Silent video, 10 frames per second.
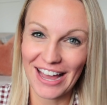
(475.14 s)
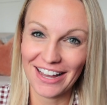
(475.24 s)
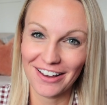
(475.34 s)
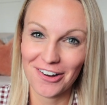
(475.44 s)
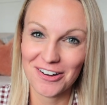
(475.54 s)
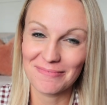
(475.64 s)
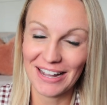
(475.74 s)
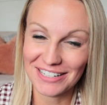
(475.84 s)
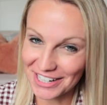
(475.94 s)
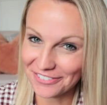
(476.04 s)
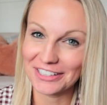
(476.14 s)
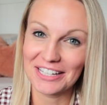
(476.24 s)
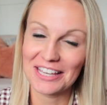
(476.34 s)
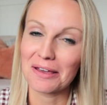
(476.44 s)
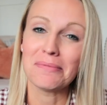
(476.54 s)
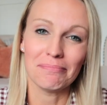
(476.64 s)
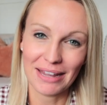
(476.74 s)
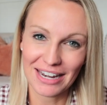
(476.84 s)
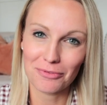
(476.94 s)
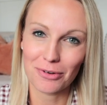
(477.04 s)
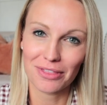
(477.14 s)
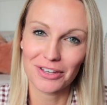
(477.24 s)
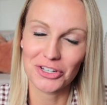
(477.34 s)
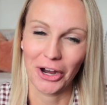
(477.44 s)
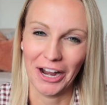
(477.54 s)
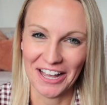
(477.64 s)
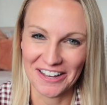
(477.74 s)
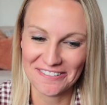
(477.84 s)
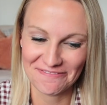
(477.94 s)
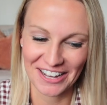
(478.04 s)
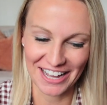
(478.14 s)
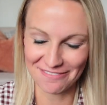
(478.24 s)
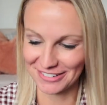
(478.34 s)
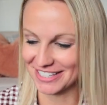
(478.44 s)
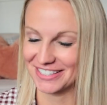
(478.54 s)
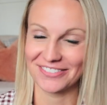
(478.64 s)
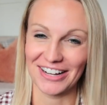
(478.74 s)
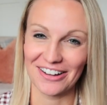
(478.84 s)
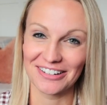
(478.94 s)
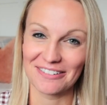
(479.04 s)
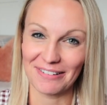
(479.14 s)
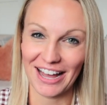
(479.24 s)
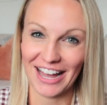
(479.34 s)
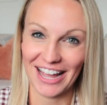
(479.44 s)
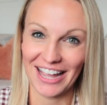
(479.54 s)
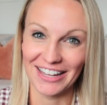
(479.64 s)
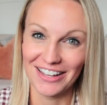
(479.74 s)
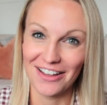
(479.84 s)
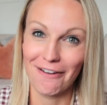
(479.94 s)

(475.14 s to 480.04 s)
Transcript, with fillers: back home. I definitely made it worth the trip. I'm just surrounded by